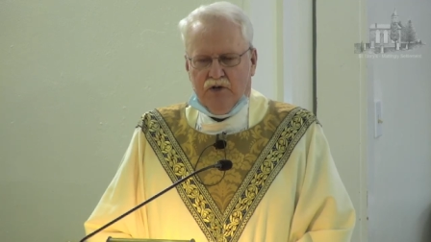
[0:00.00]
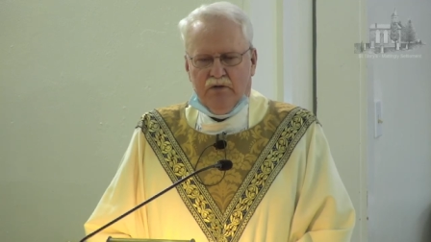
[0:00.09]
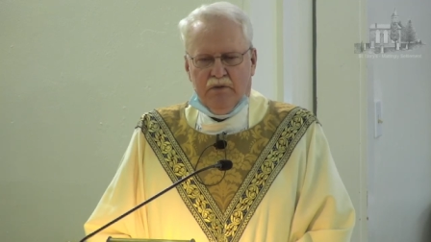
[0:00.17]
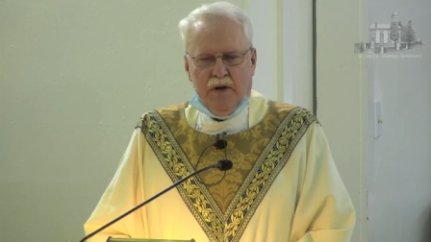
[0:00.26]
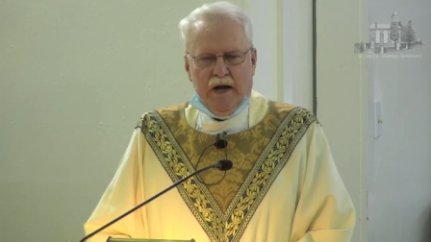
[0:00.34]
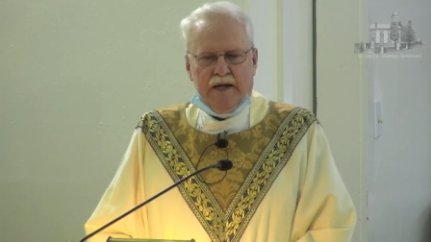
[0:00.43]

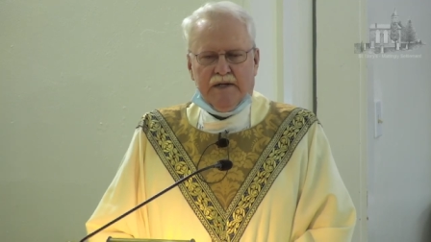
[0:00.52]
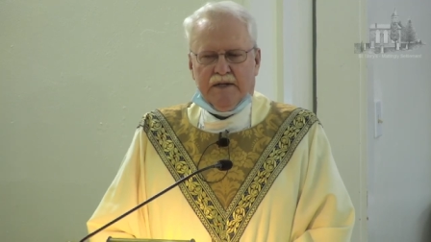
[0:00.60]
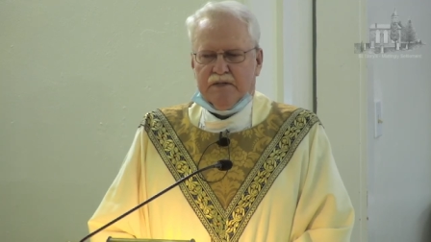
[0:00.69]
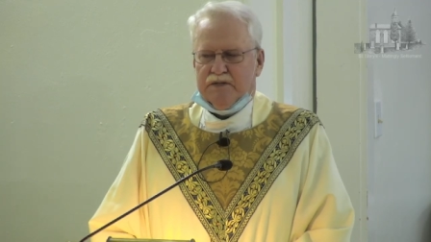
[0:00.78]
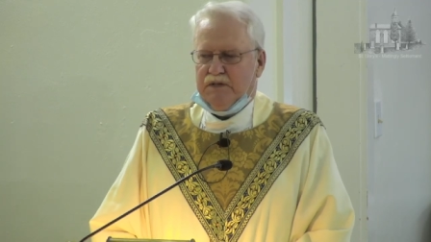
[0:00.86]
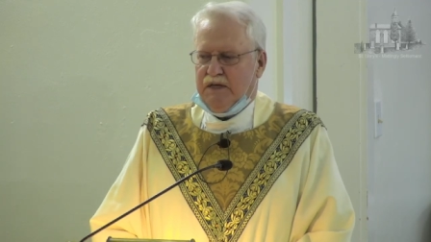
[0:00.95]
and to
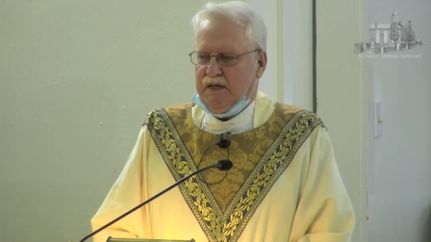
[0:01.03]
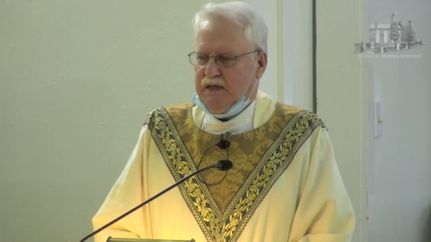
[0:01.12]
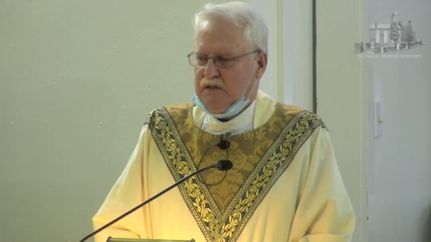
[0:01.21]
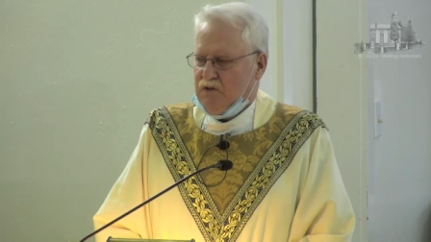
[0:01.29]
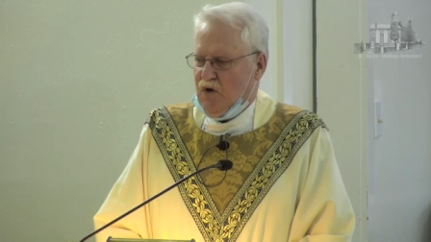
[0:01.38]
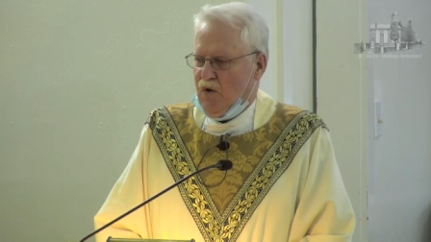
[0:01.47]
remind us
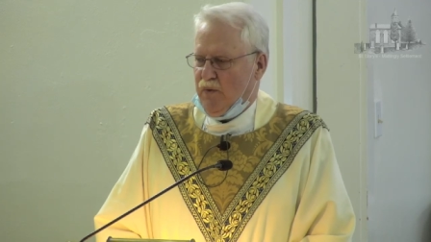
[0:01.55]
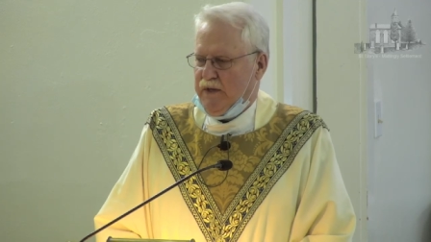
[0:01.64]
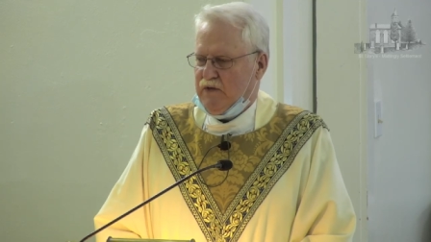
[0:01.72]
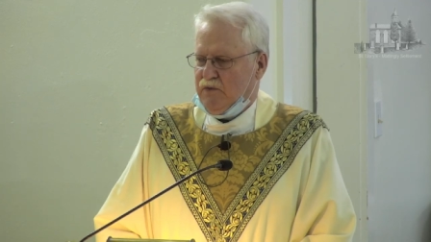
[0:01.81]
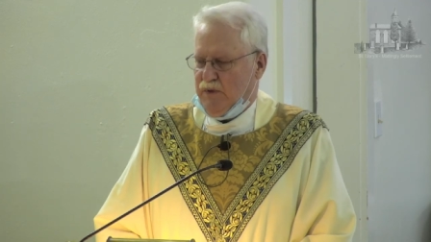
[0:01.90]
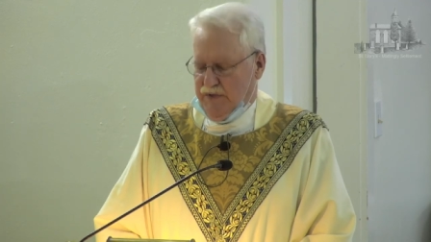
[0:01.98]
he is
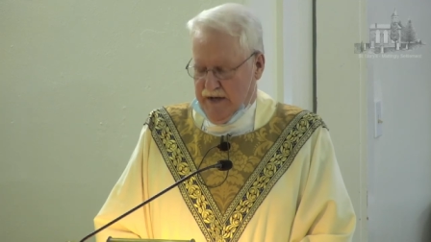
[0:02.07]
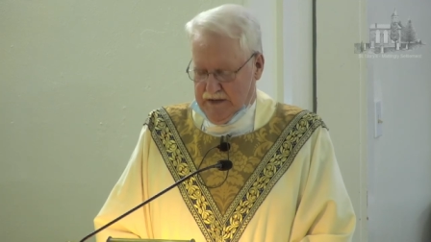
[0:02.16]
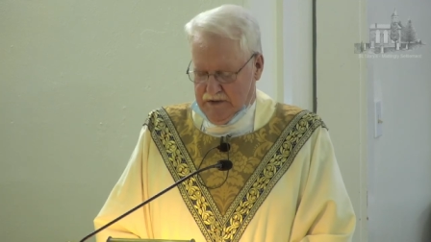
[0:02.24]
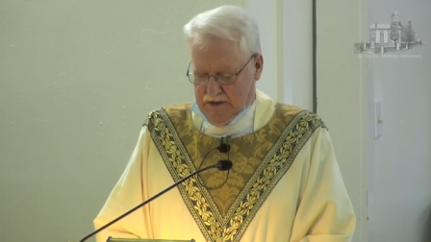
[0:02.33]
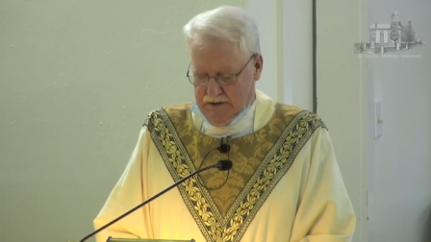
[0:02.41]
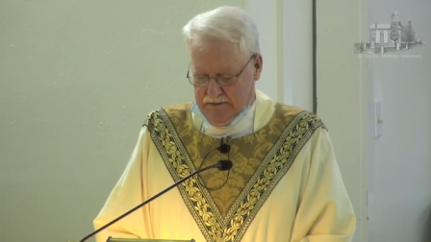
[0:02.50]
always
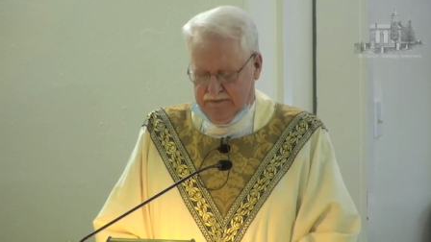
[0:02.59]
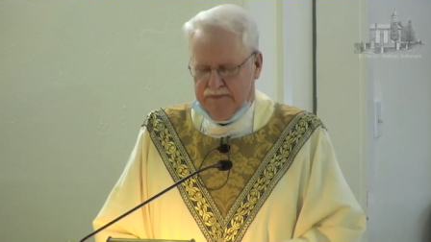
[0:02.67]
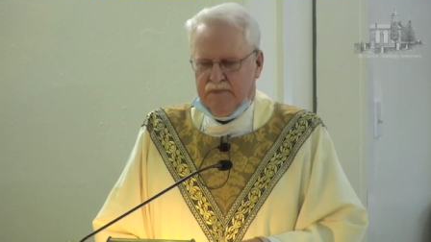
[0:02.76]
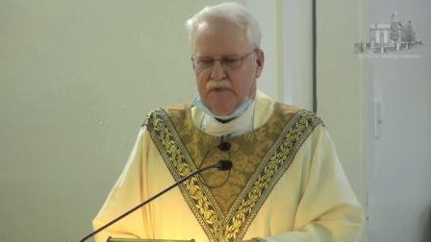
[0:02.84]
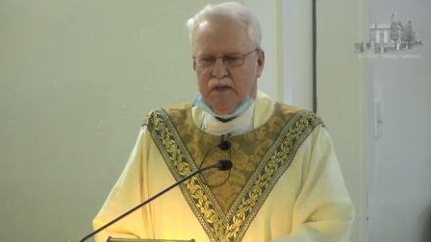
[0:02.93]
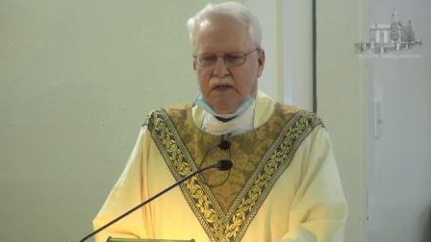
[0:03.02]
with us.